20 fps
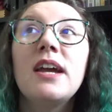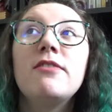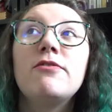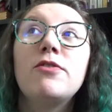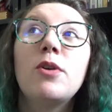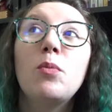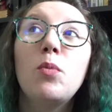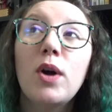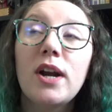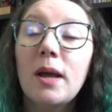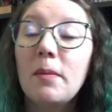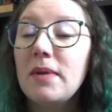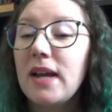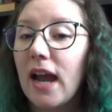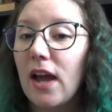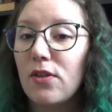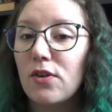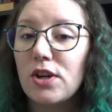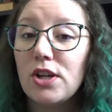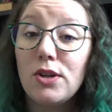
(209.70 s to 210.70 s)
From what I'm
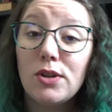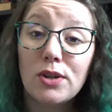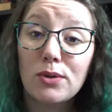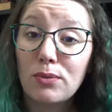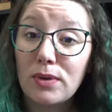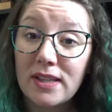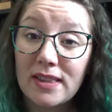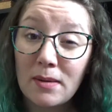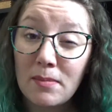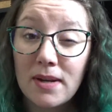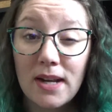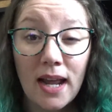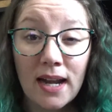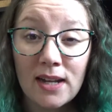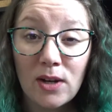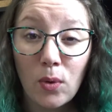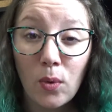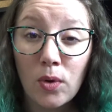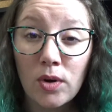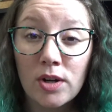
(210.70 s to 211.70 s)
gathering, you can read them in
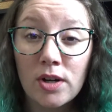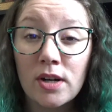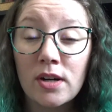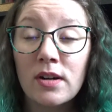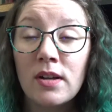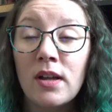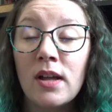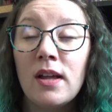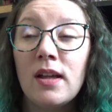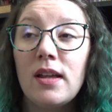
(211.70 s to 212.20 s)
any order.